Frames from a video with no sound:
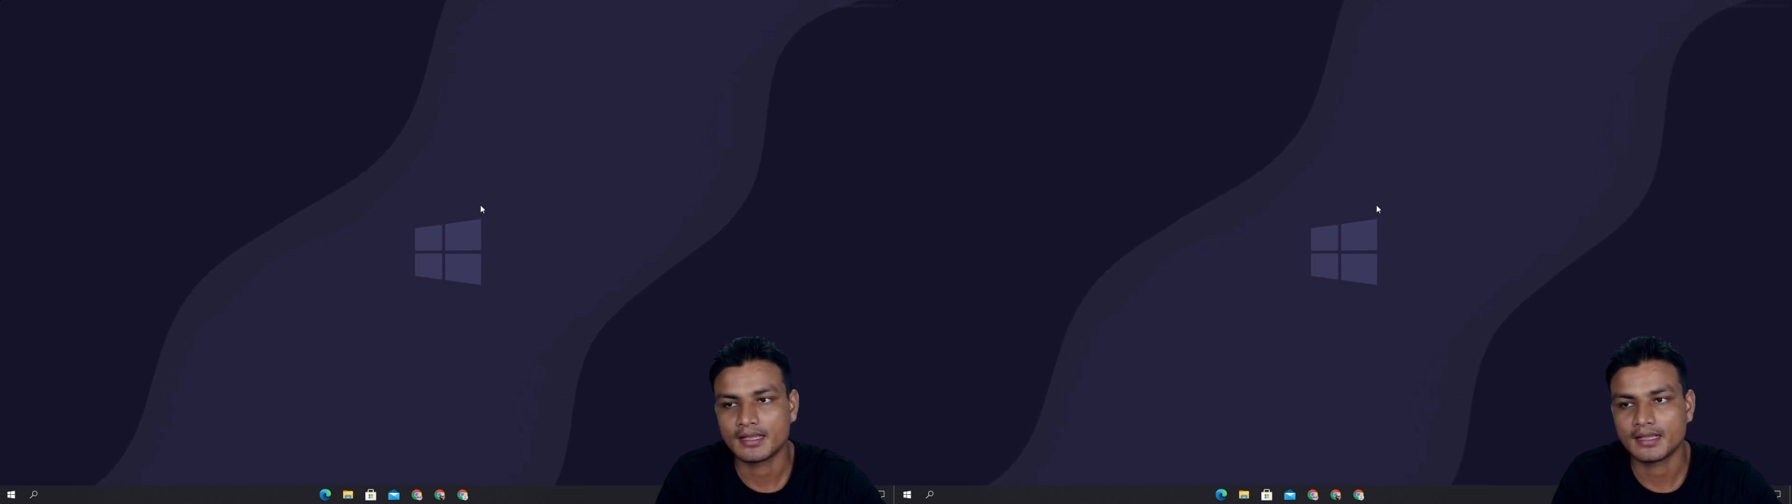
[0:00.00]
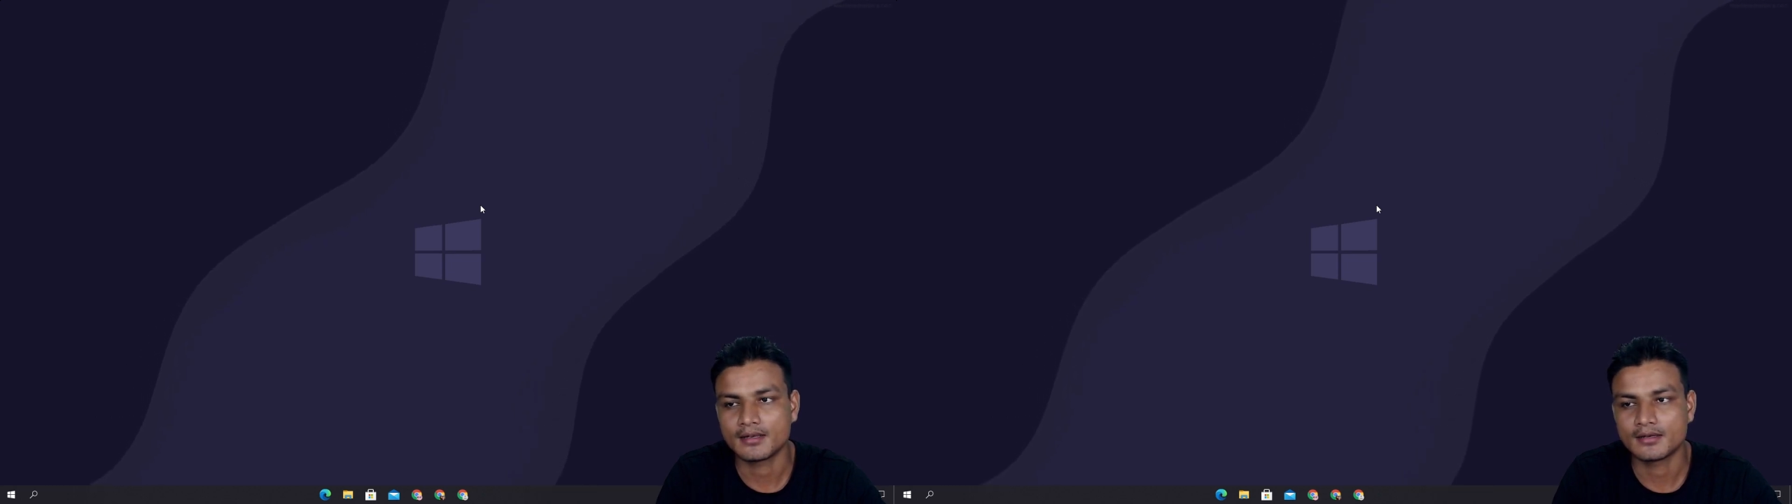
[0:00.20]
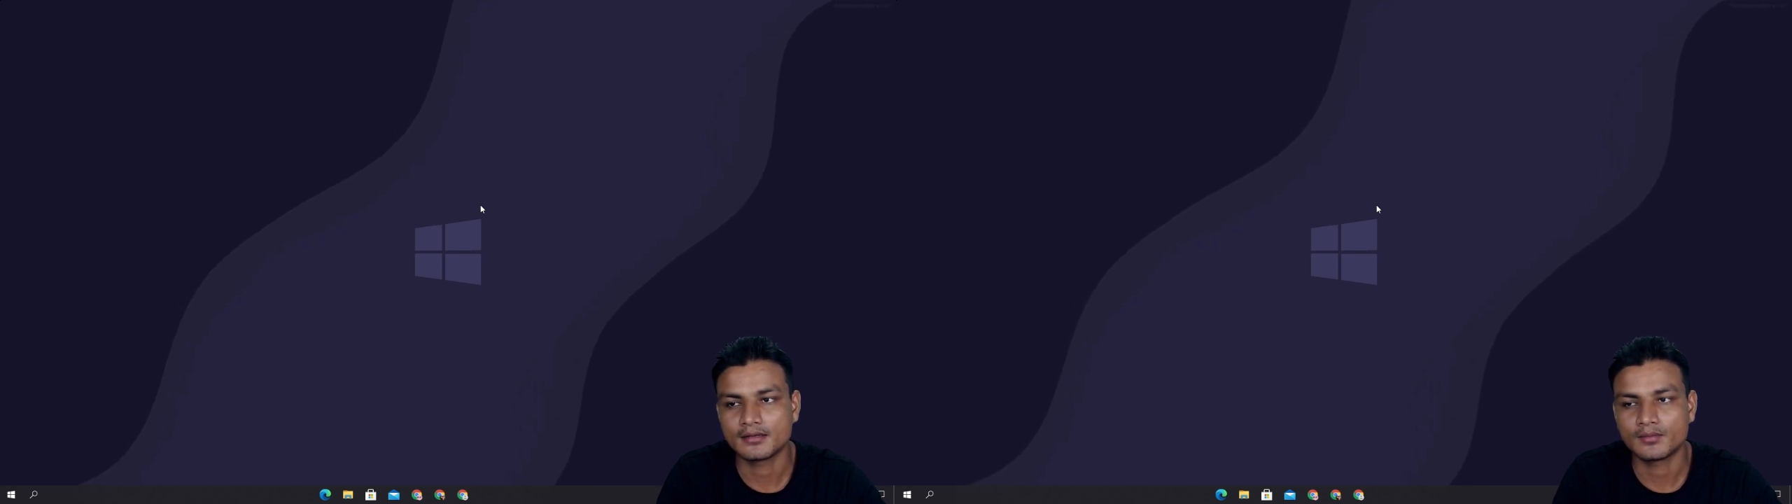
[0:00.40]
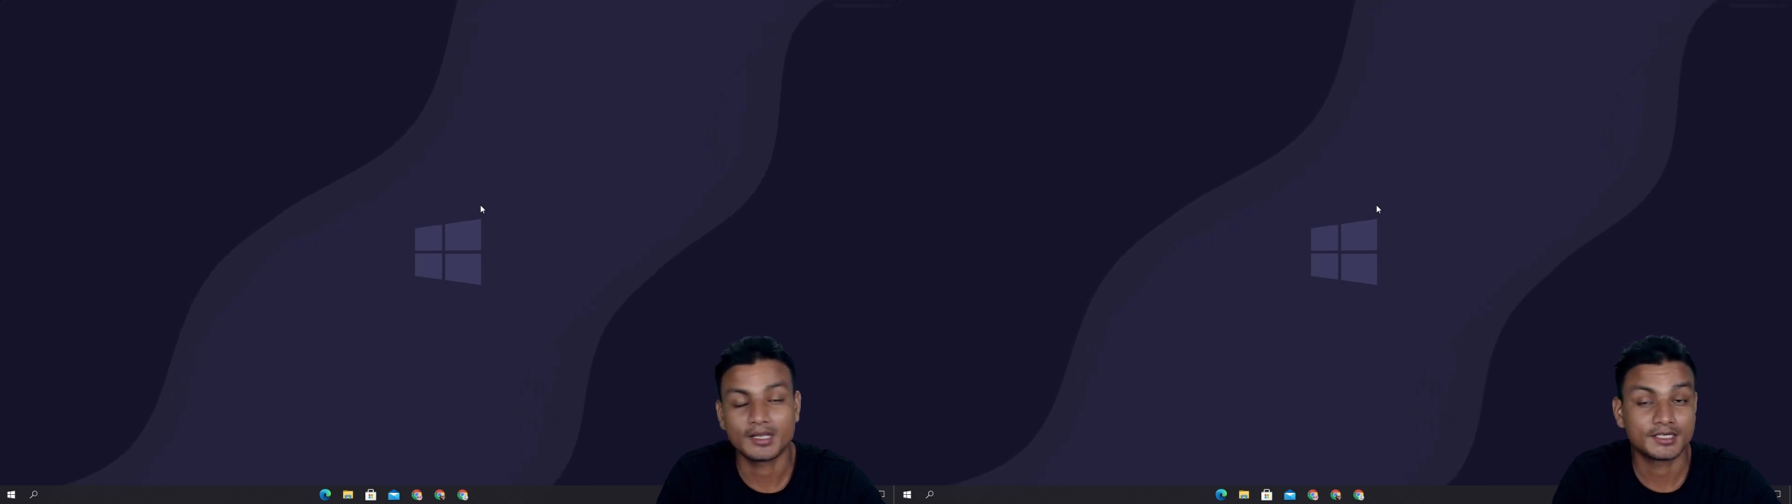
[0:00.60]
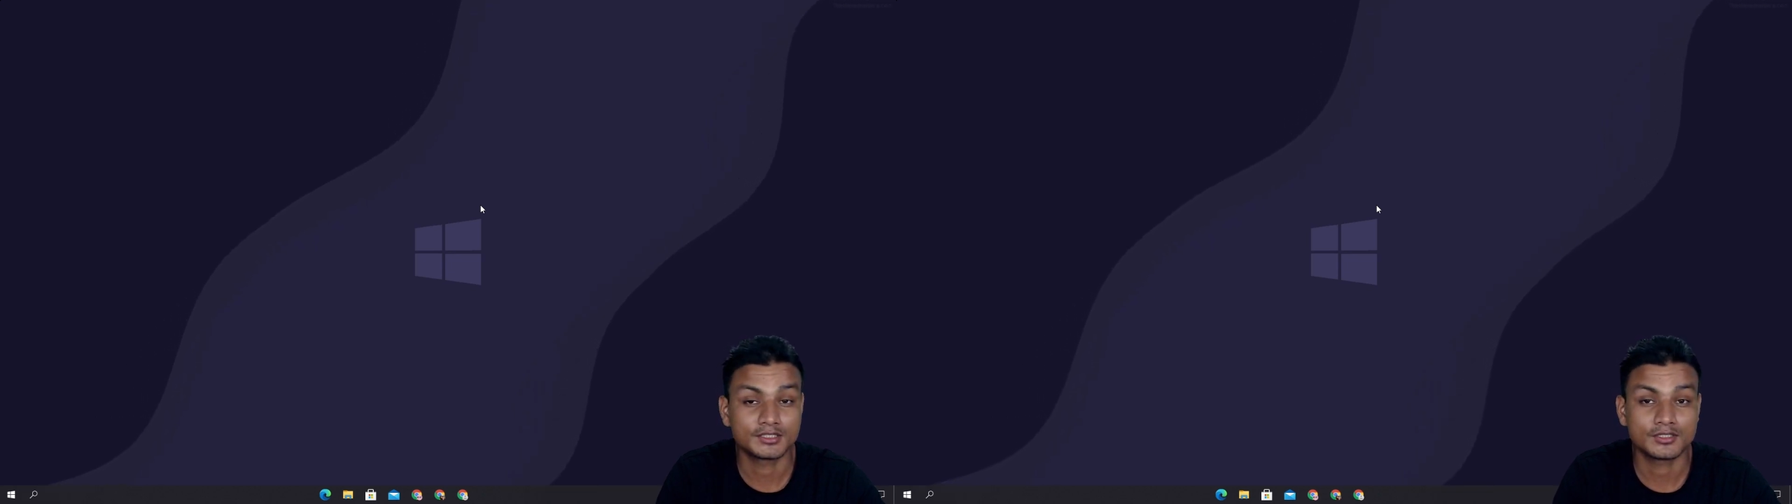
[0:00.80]
and uh,
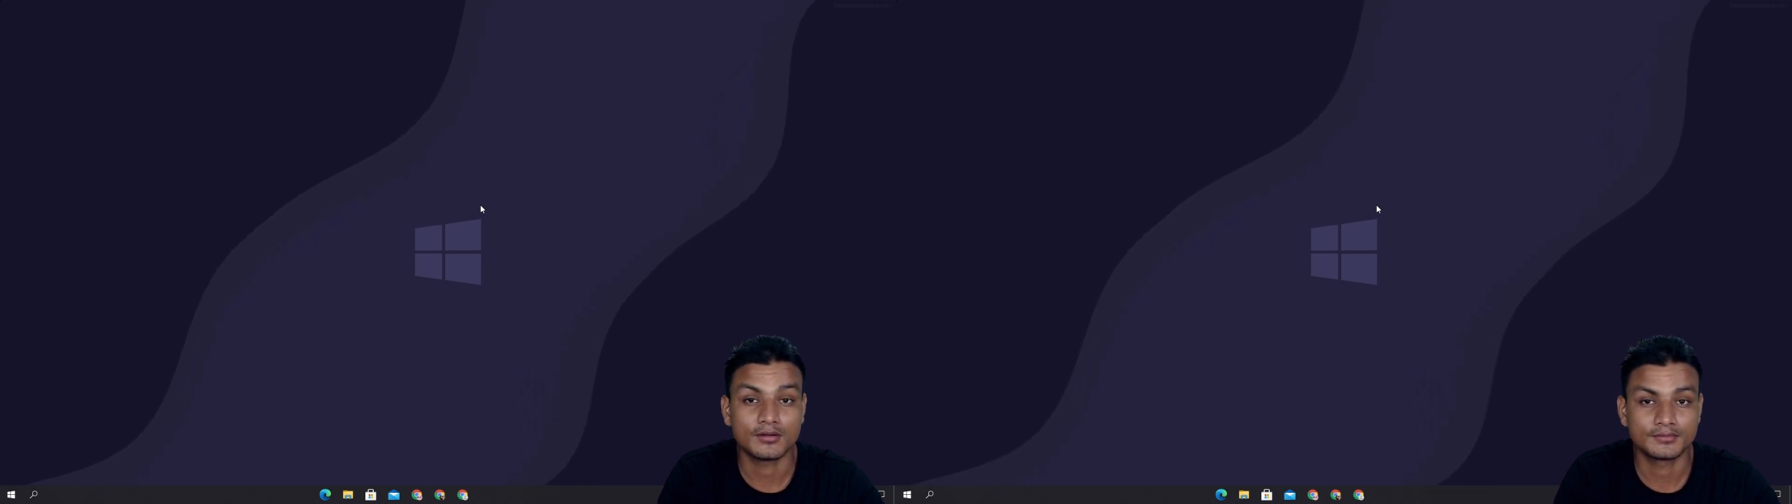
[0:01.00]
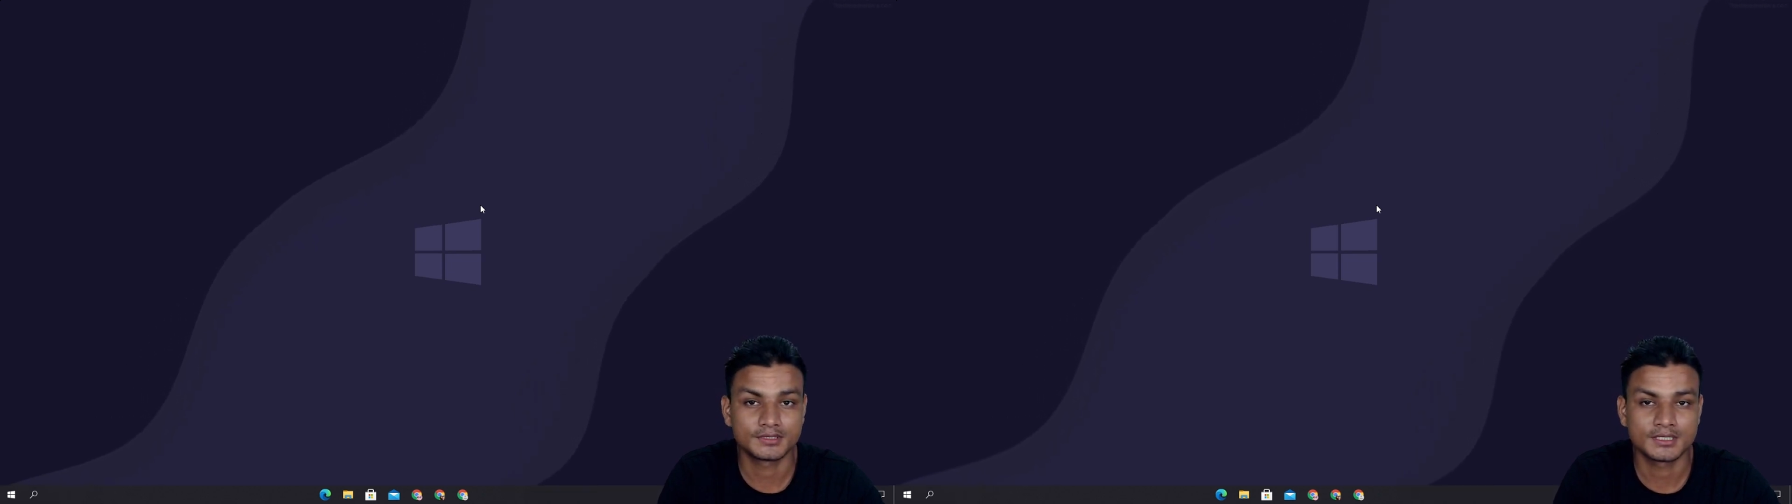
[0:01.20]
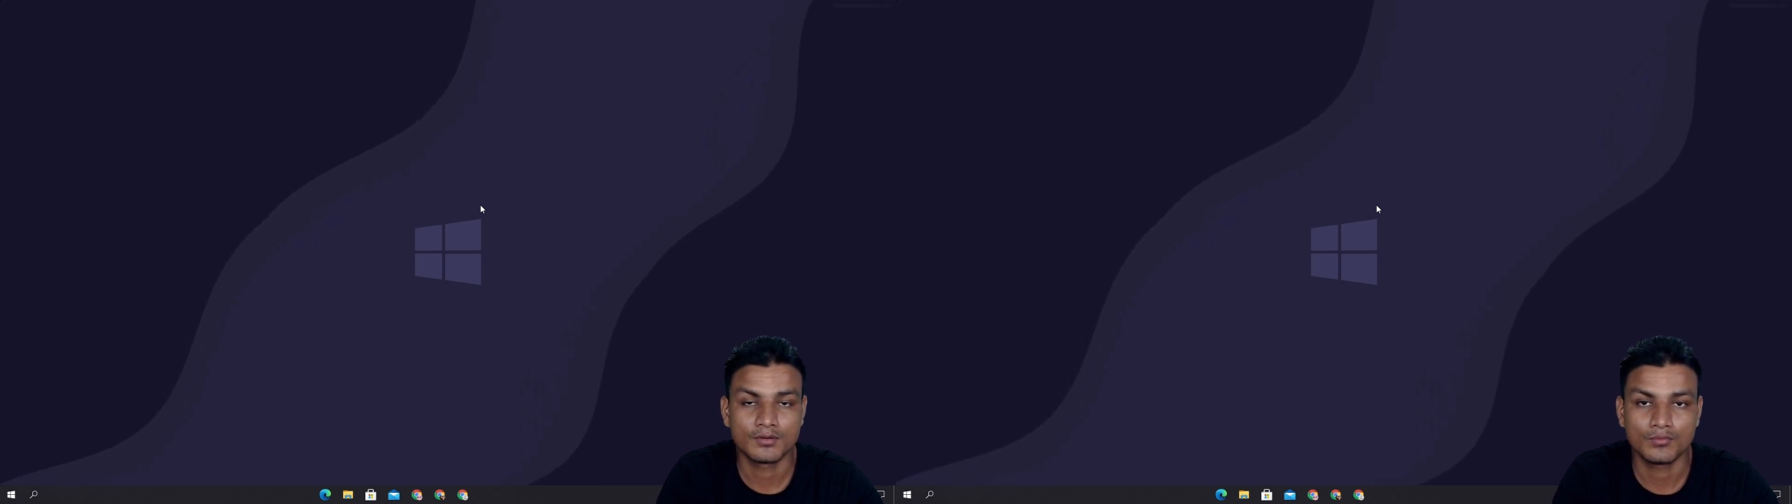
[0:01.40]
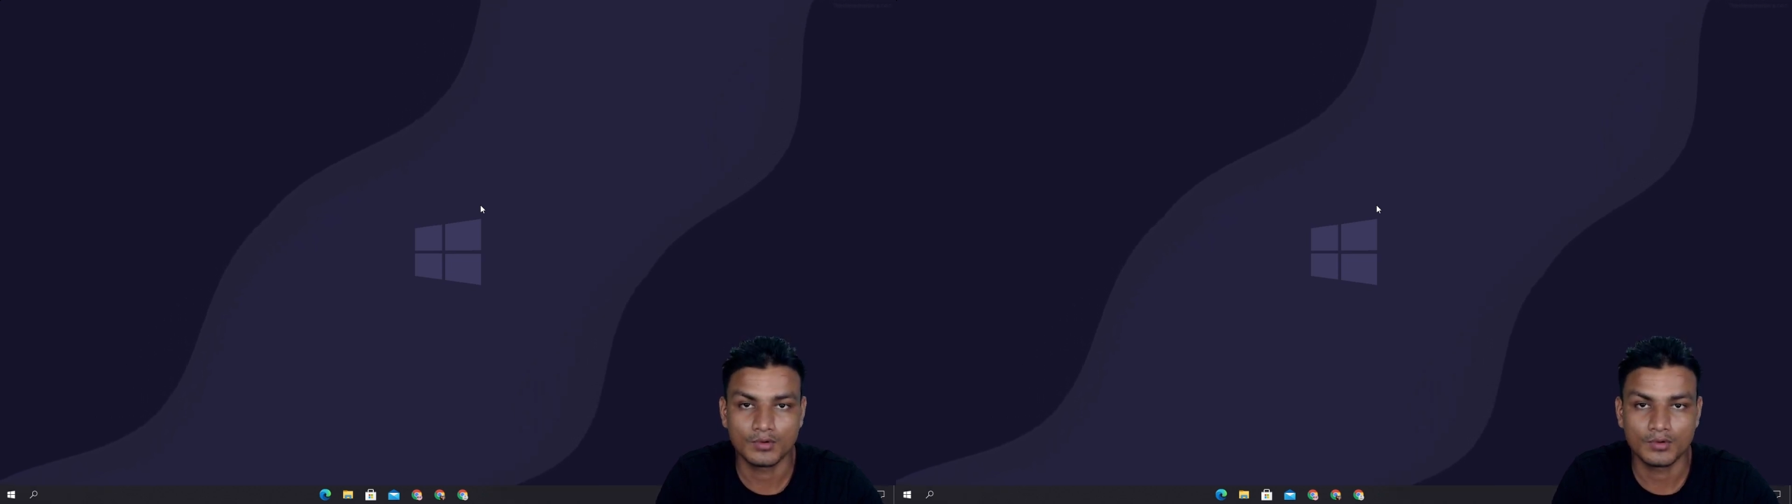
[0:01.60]
Microsoft's